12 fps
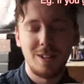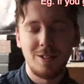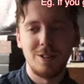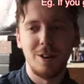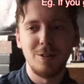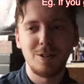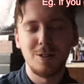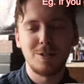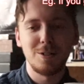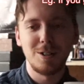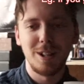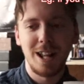You don't go
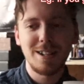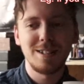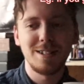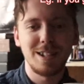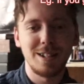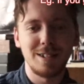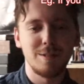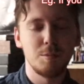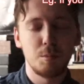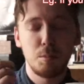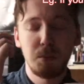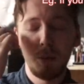to your lessons and,
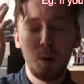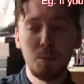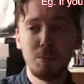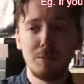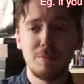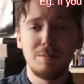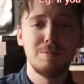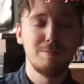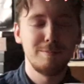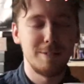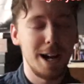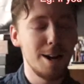
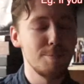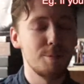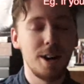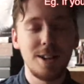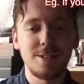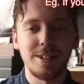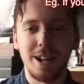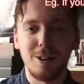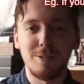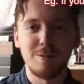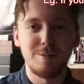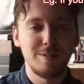I'm wise
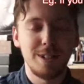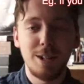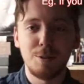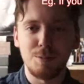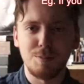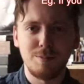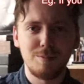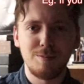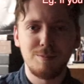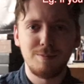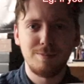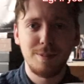now. No,
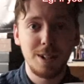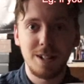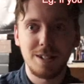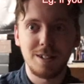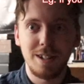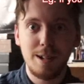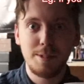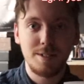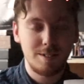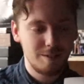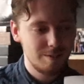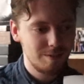that doesn't happen.
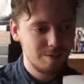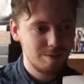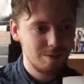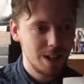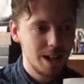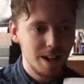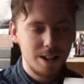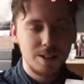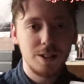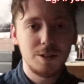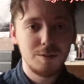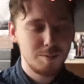
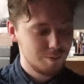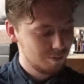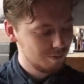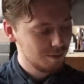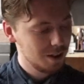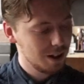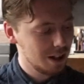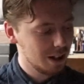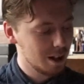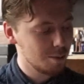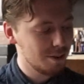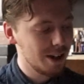So, you're
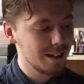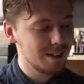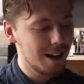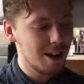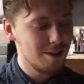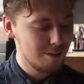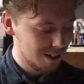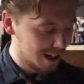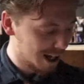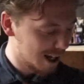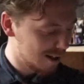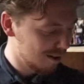gonna break it down
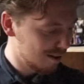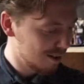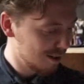and